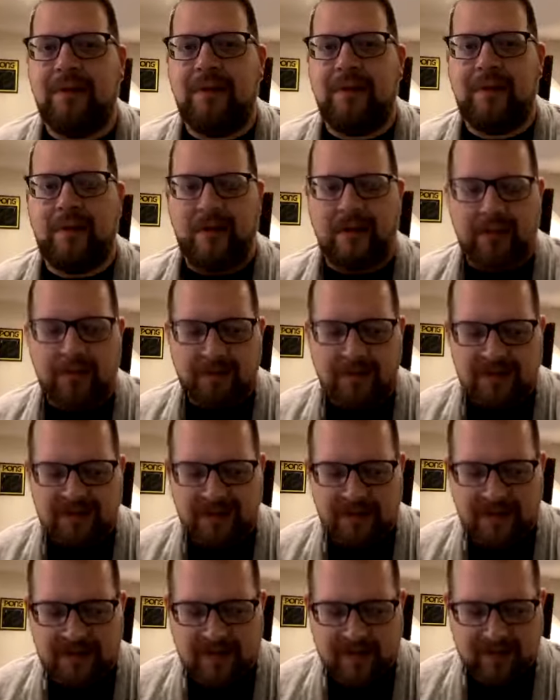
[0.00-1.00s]
on the
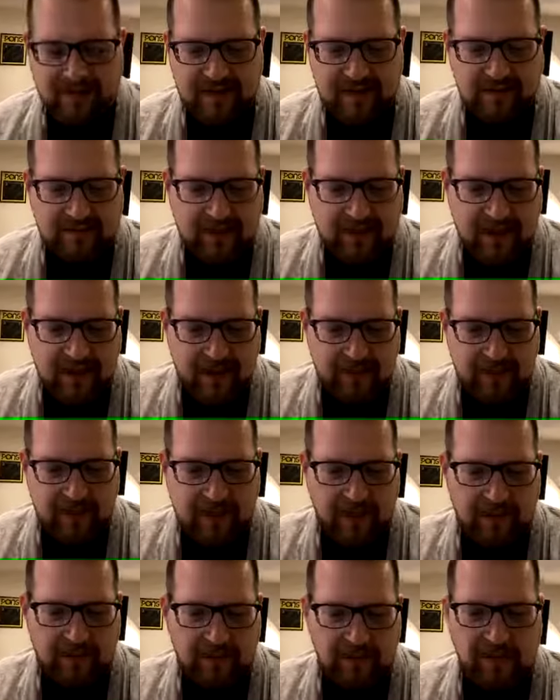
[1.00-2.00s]
mission that he has given them.
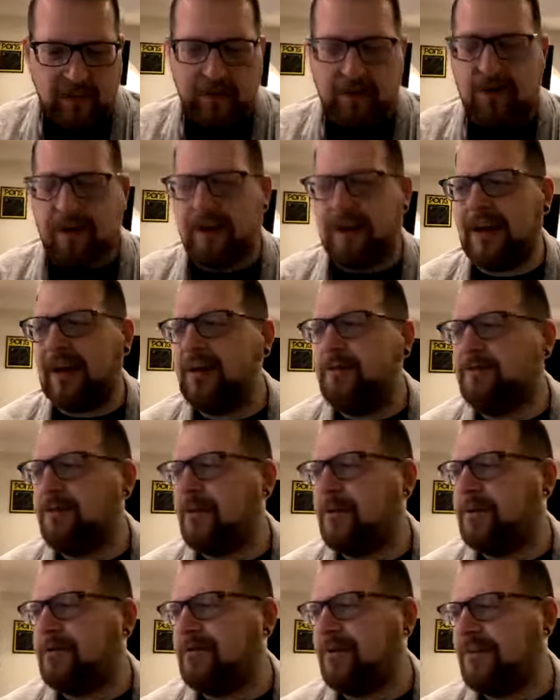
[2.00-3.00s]
But what we're going to kind of
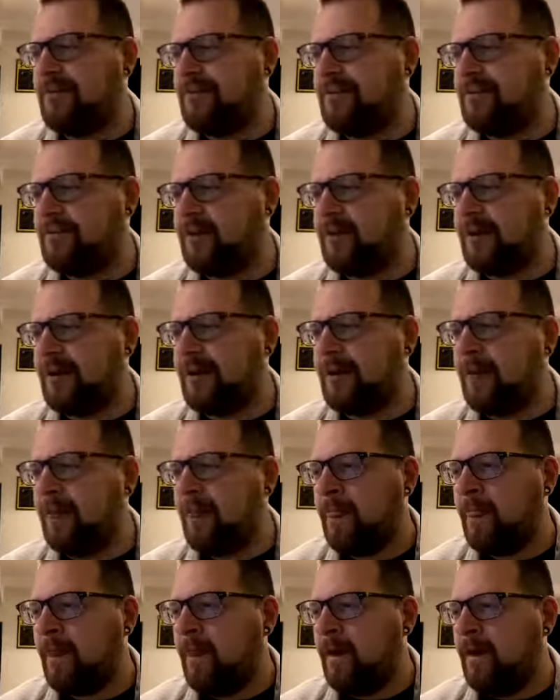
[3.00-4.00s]
focus on this morning
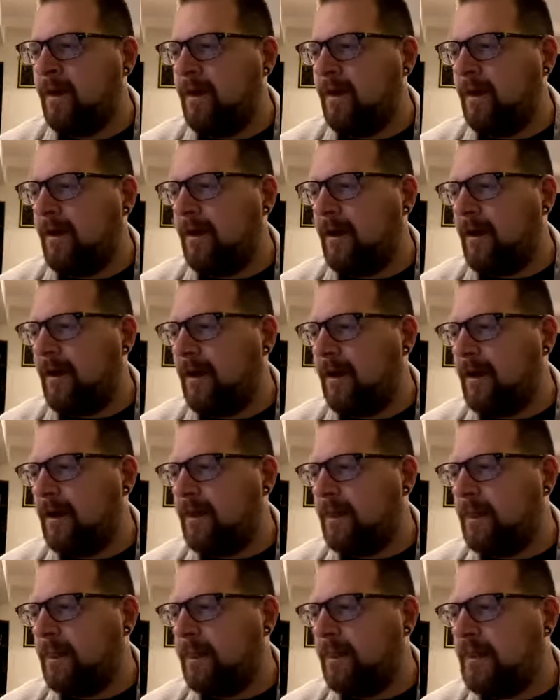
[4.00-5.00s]

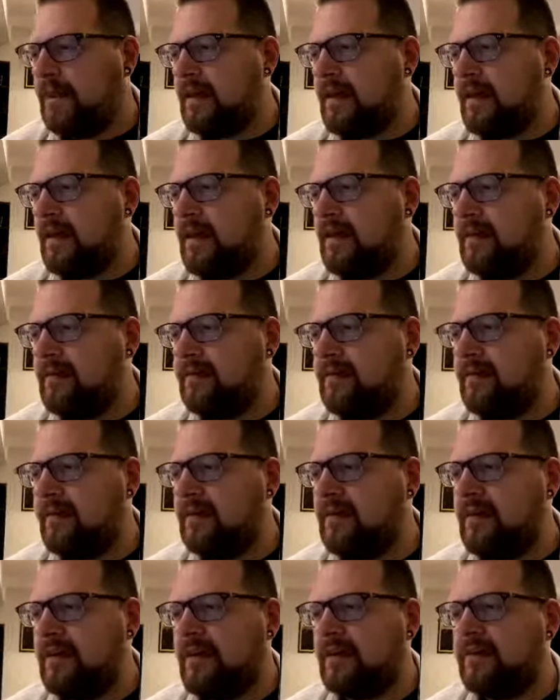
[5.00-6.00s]
is
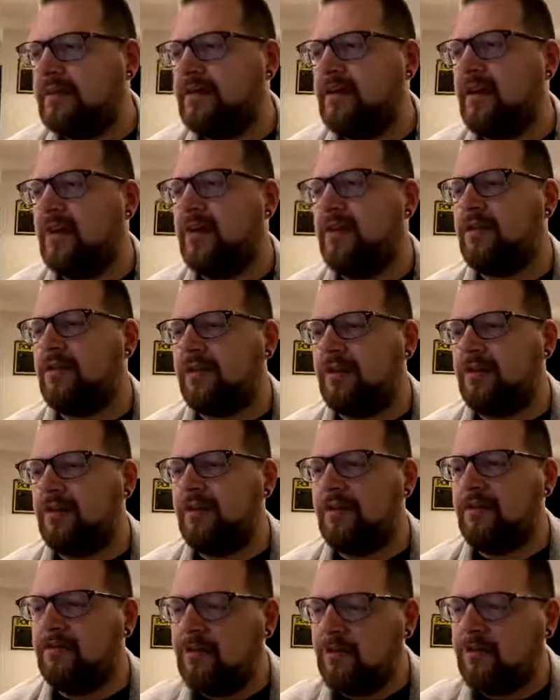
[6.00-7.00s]
this
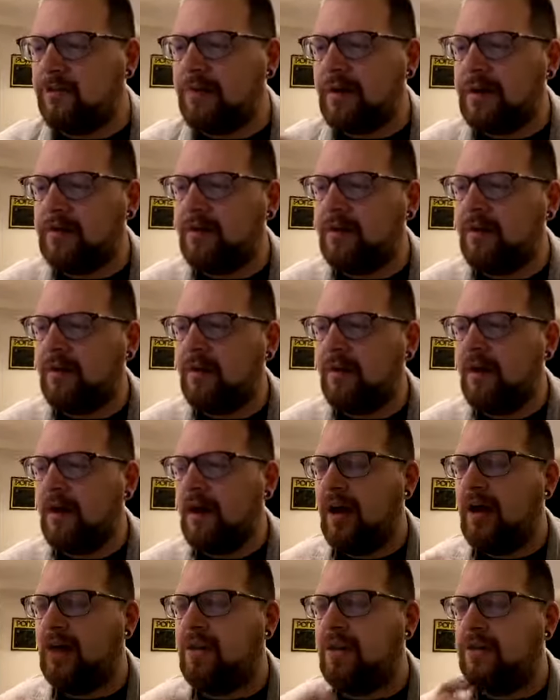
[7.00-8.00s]
third movement.
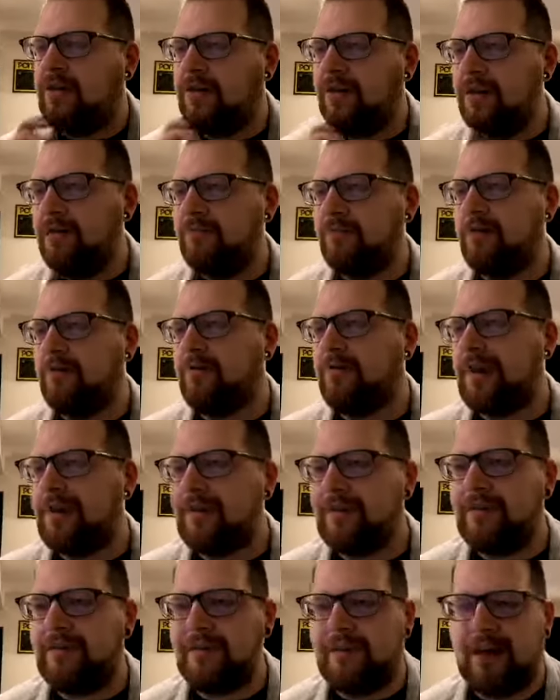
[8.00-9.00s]
The third
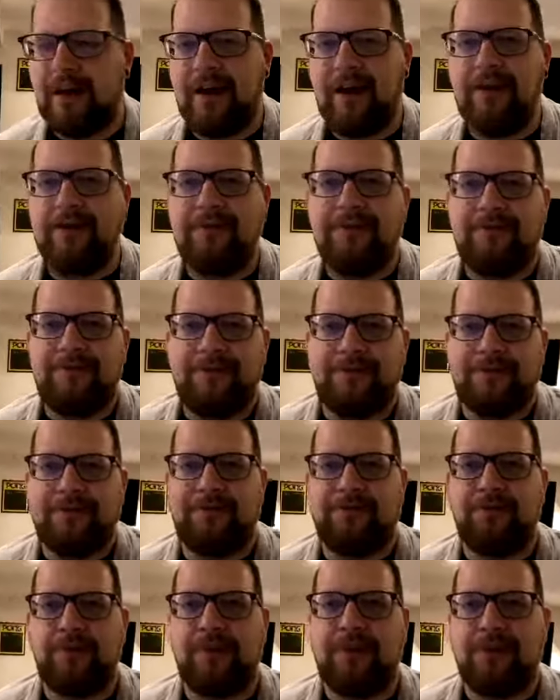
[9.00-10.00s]
movement, this is
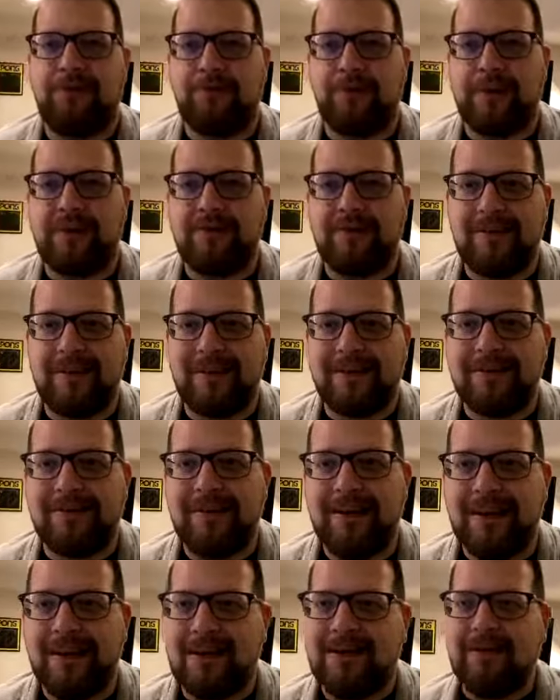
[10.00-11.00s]
verses 20 to 26.
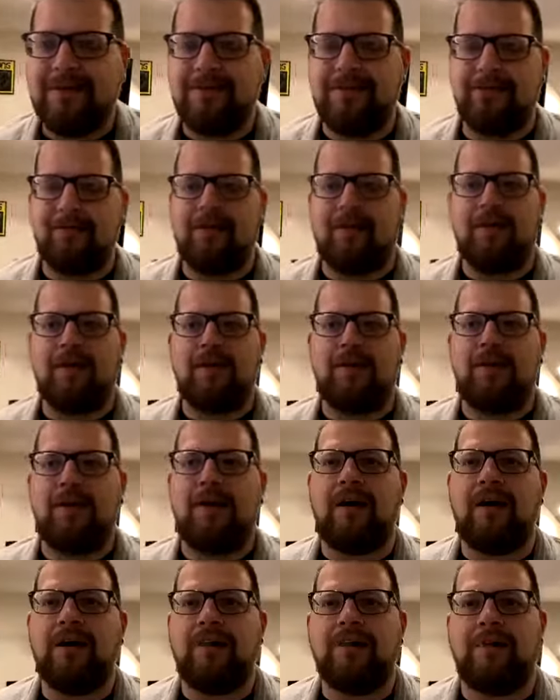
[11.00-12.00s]
And this is where
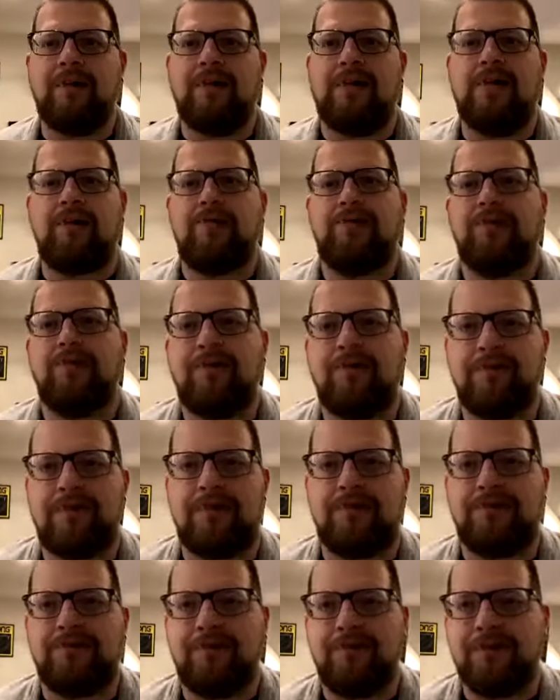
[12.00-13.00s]
I think it becomes really
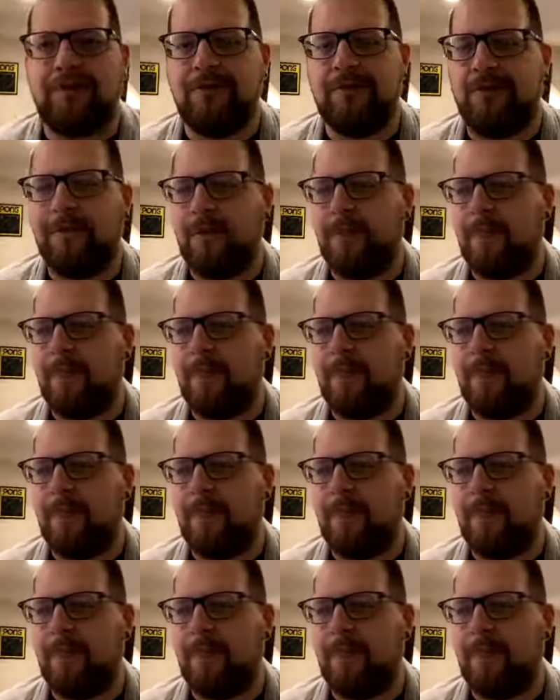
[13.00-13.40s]
personal